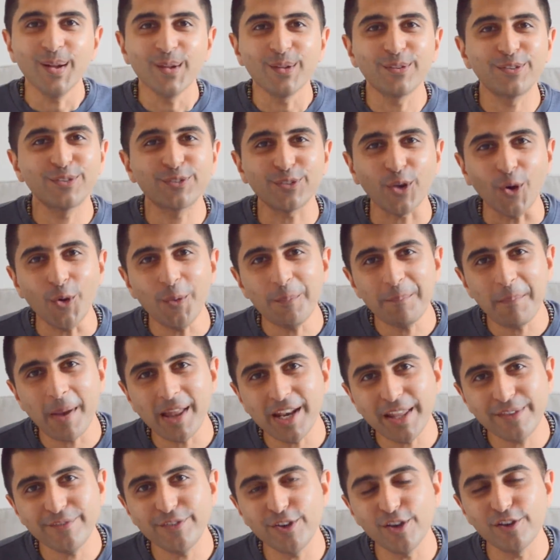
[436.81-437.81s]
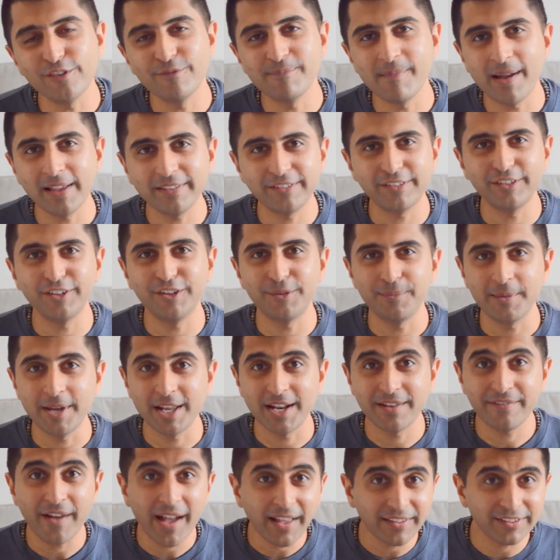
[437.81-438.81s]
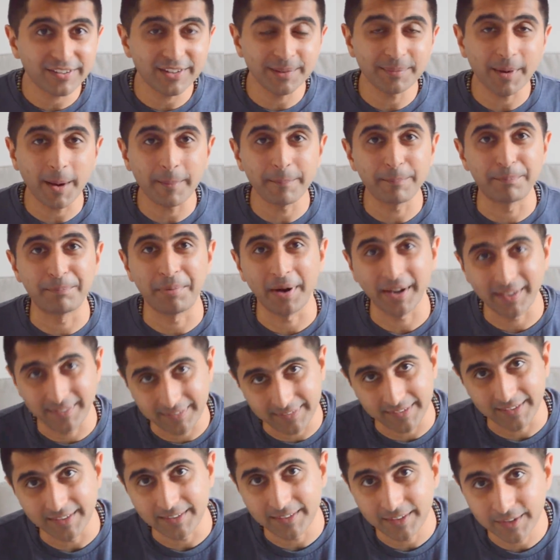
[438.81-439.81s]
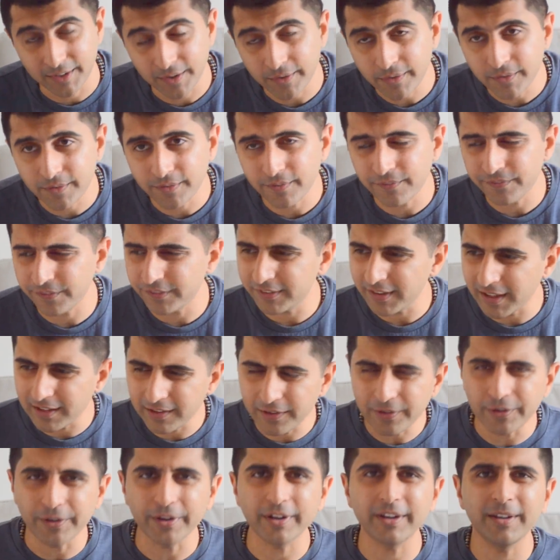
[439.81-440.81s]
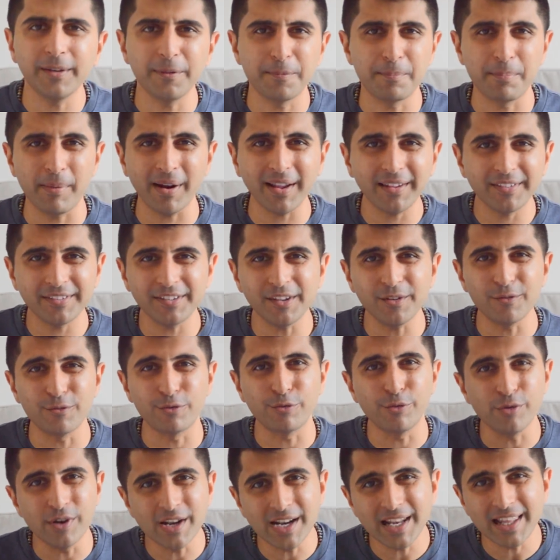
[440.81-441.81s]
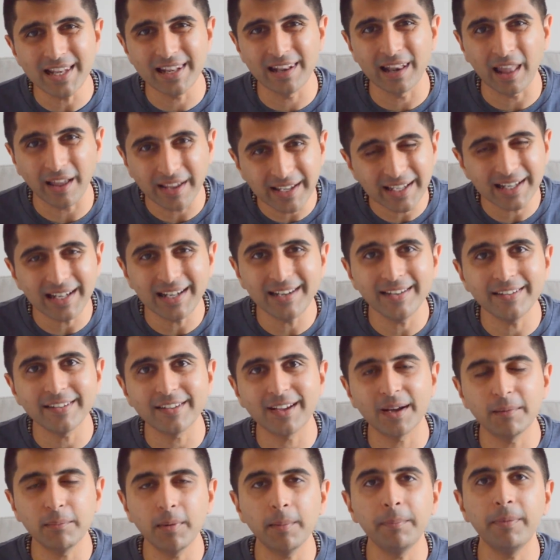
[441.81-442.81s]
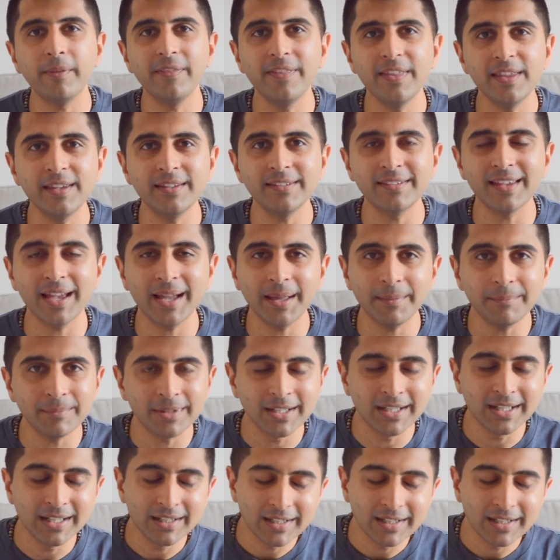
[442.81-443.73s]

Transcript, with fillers: So many of you have messaged me and have asked about Brexit, you know, and have said, look, is Brexit really likely to come up in the exam?